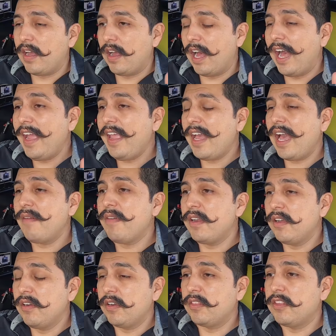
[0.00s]
Now I have
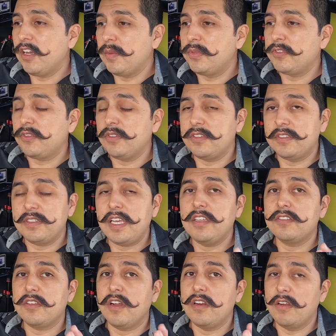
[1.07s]
it hooked up so it
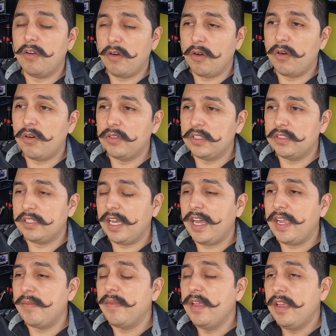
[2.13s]
stays on all the
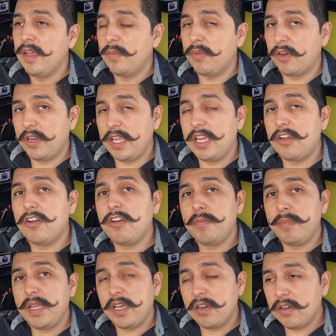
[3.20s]
time, but it
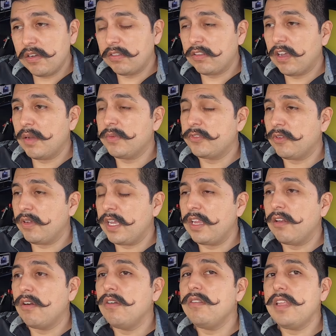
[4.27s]
could be hooked up so
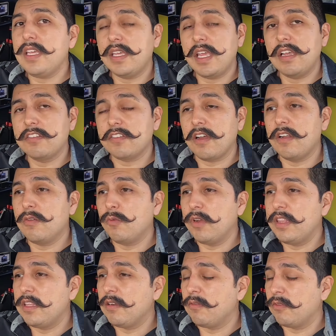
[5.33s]
it only kicks on
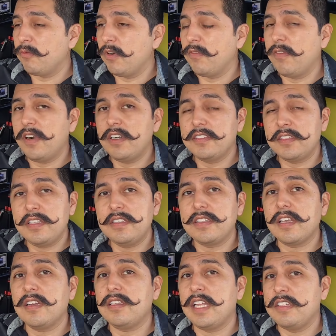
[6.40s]
when the reversing
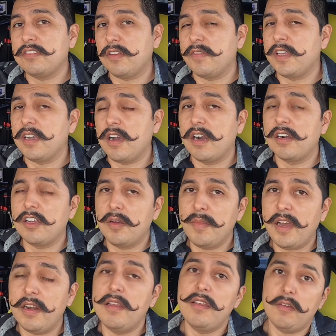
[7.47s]
tail lights of the car
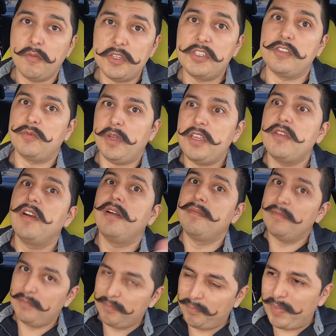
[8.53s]
come on, which is when
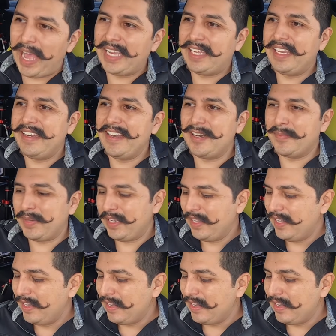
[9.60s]
you're backing up.